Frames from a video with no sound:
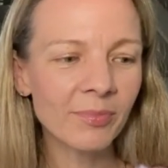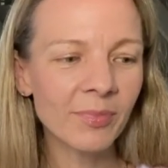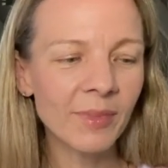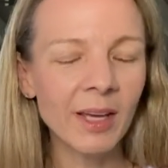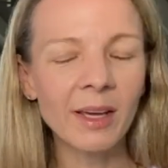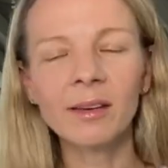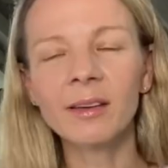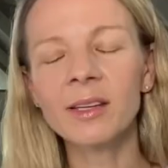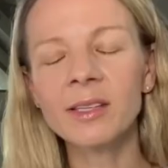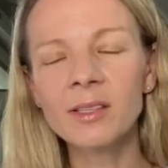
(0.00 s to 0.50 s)

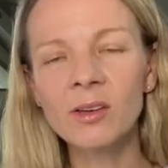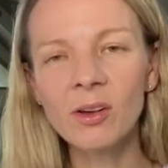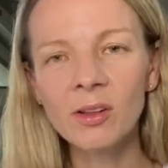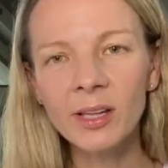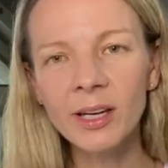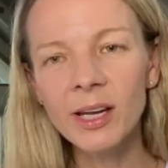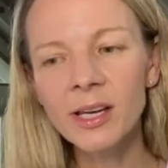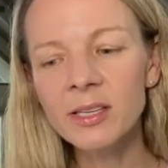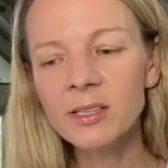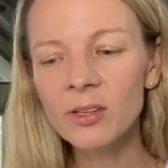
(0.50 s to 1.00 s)
it's
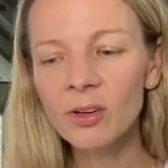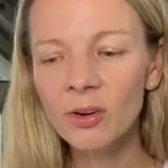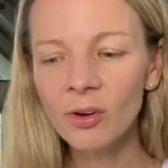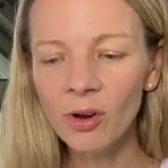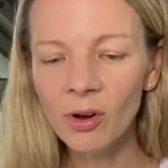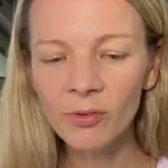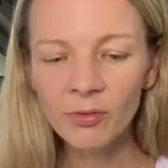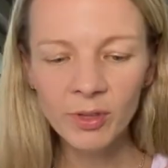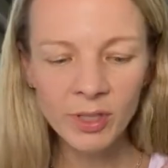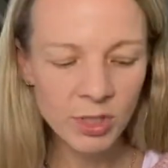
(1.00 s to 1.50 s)
holiday, so
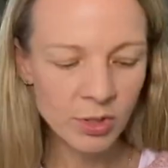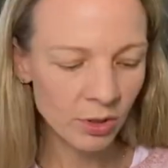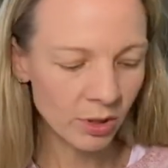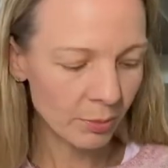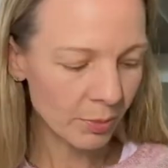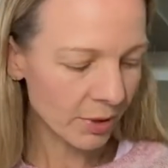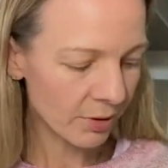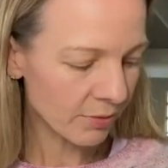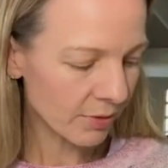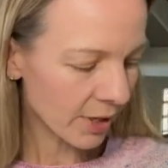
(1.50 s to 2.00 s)
hopefully doing a
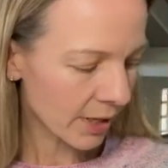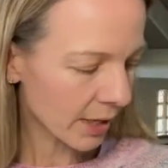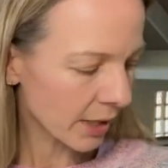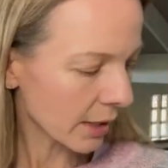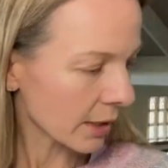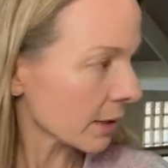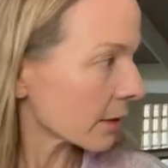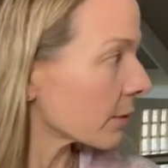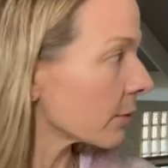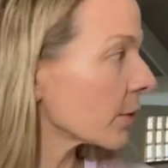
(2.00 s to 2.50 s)
bit of
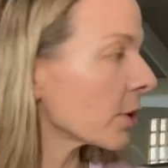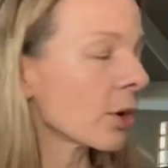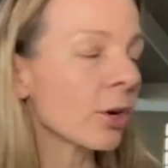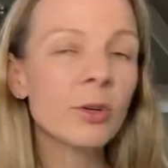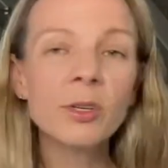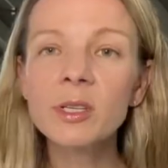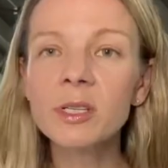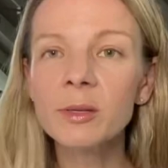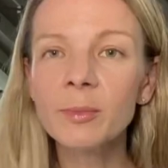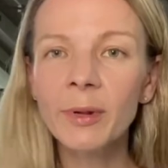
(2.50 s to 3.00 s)
knitting and, you know,
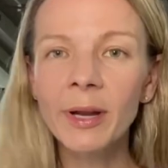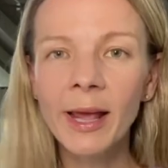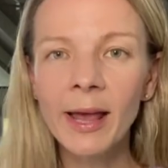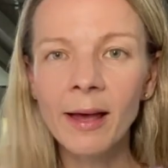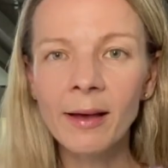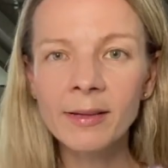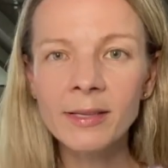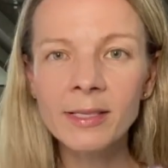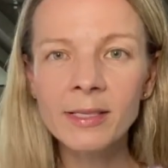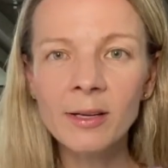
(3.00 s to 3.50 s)
just a bit of
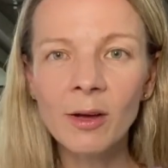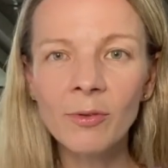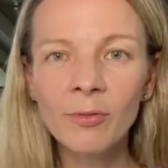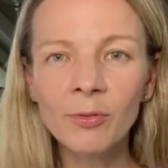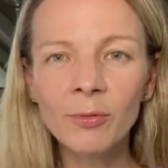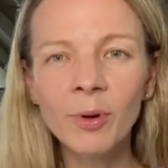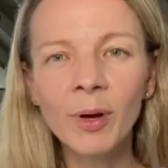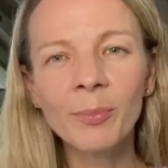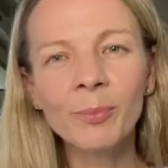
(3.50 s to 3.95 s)
house stuff.